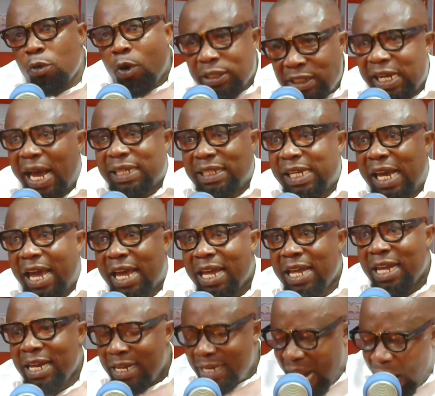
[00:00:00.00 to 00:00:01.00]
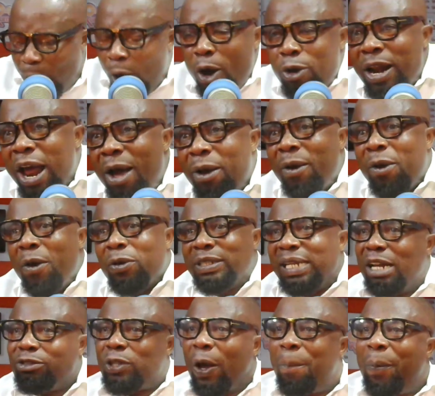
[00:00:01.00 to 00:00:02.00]
what's your say? Now, no,
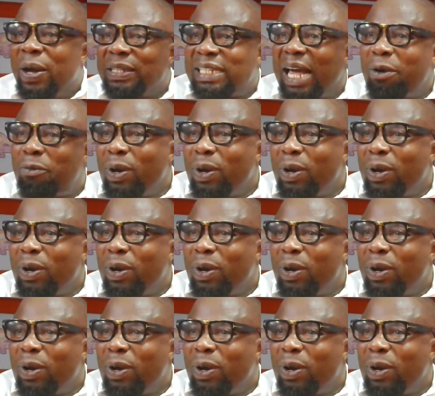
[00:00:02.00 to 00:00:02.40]
some support I